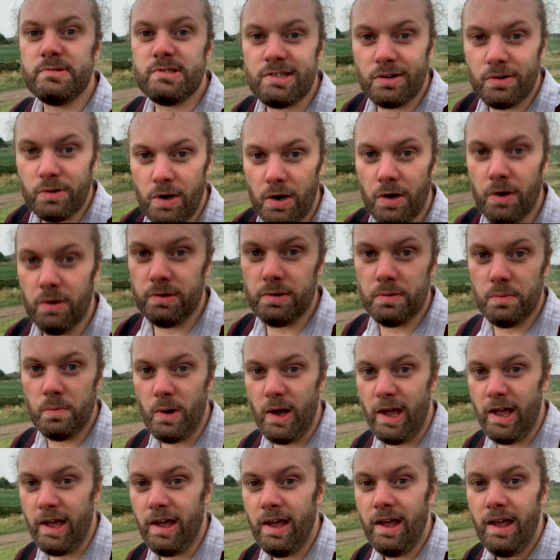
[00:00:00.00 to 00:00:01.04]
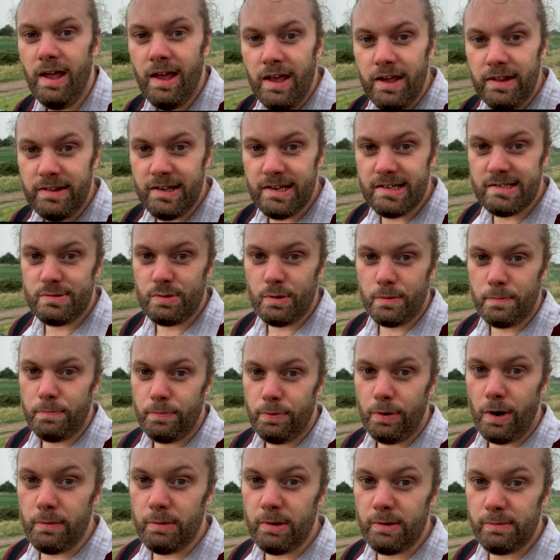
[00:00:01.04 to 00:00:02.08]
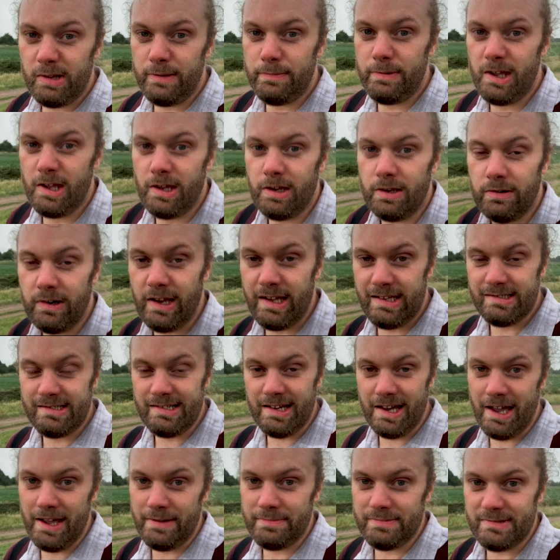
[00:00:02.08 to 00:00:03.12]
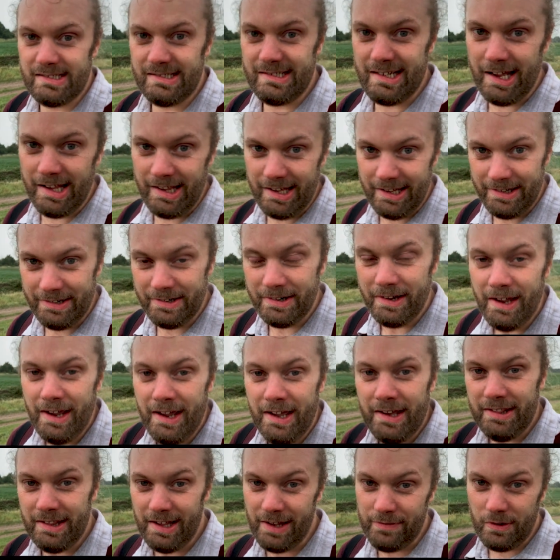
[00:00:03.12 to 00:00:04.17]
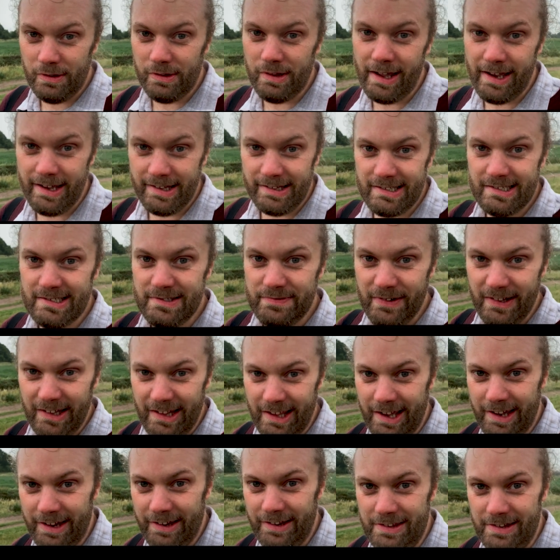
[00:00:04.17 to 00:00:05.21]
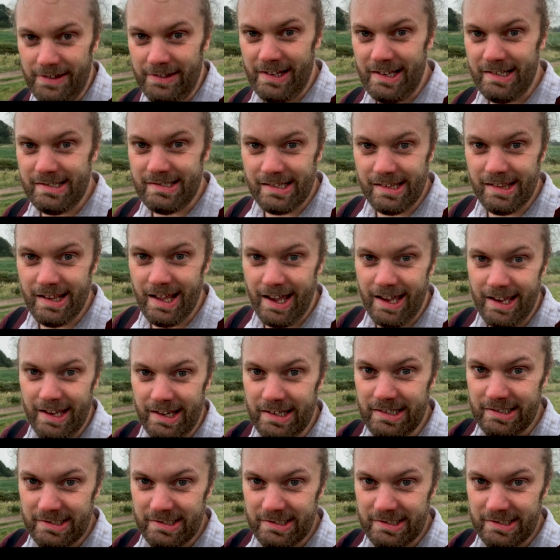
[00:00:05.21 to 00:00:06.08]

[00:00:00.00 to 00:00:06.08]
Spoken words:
so cold and wet. This would probably be a great time to tell you that if you like this video, you need to like,